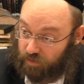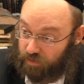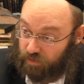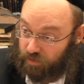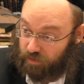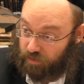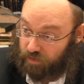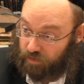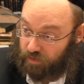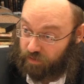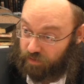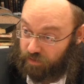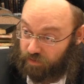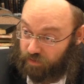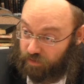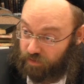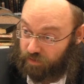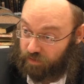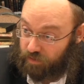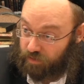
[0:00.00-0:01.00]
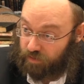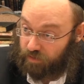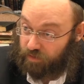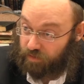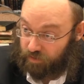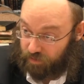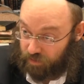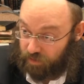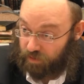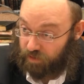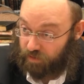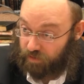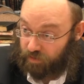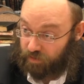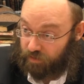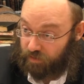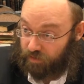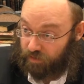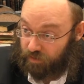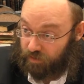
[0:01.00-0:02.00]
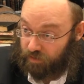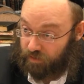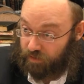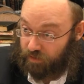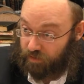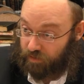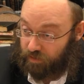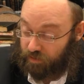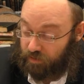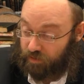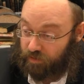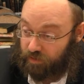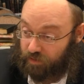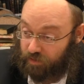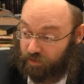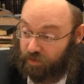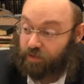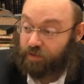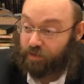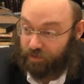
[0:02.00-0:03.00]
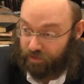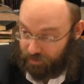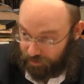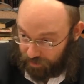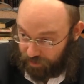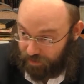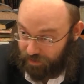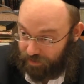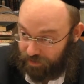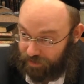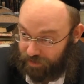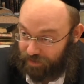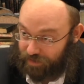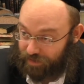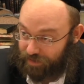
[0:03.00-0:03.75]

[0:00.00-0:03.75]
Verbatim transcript: So he can give it to the person. Yeah. That's the idea that he pour a little bit. Yeah. That